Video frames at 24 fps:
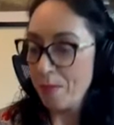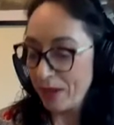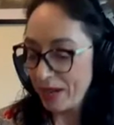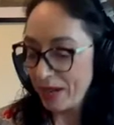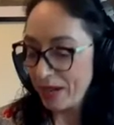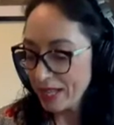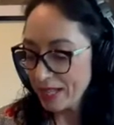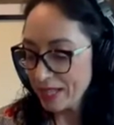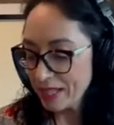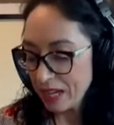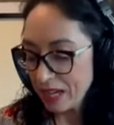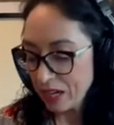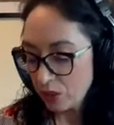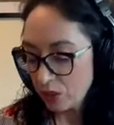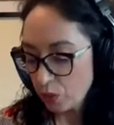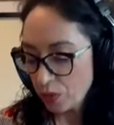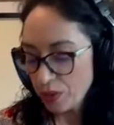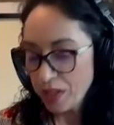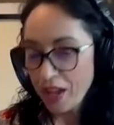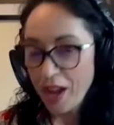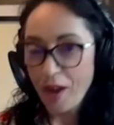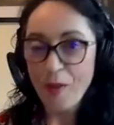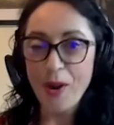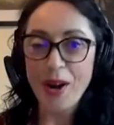But let's start
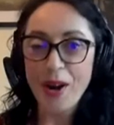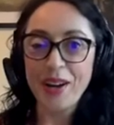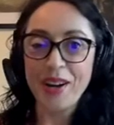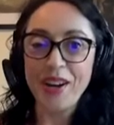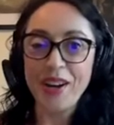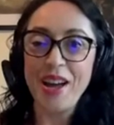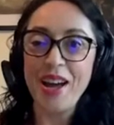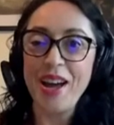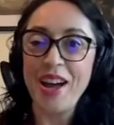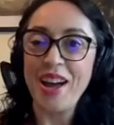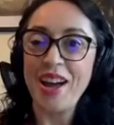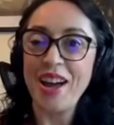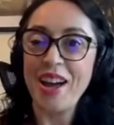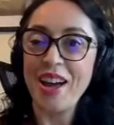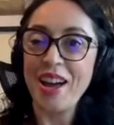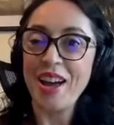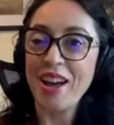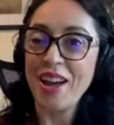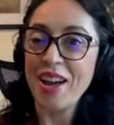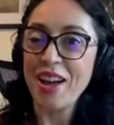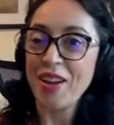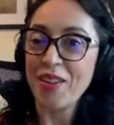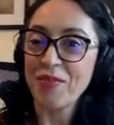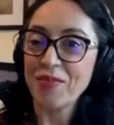with our
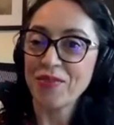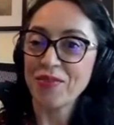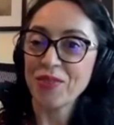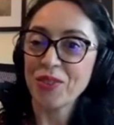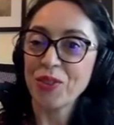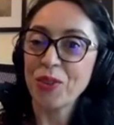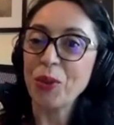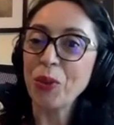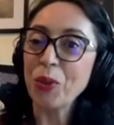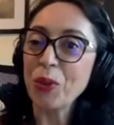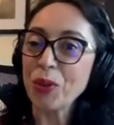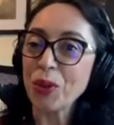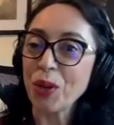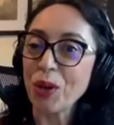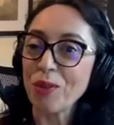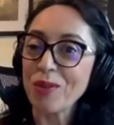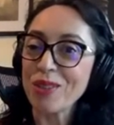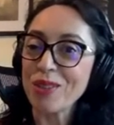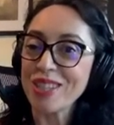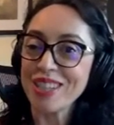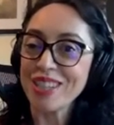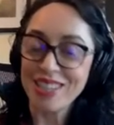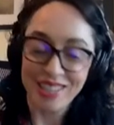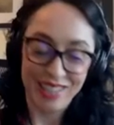uh, tour
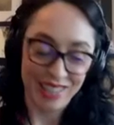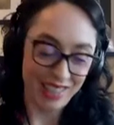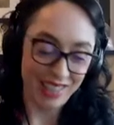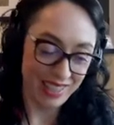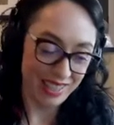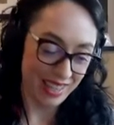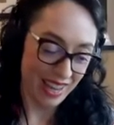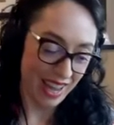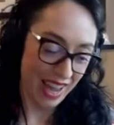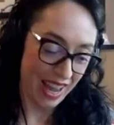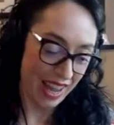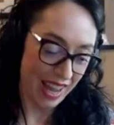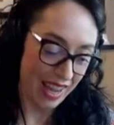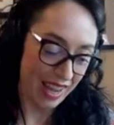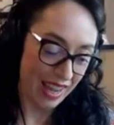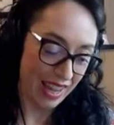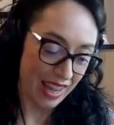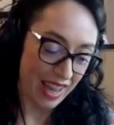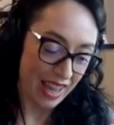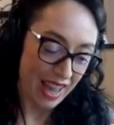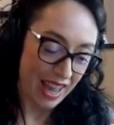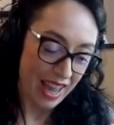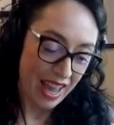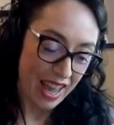of Sicily today.
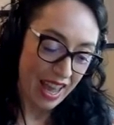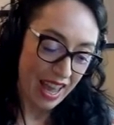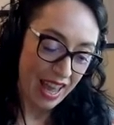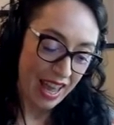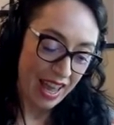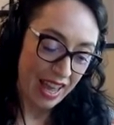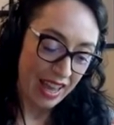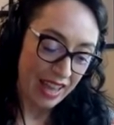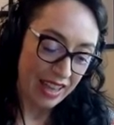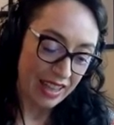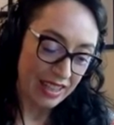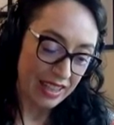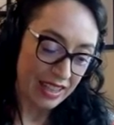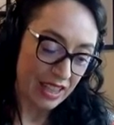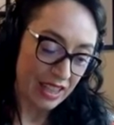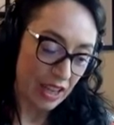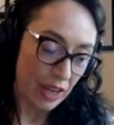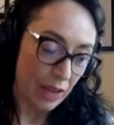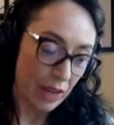And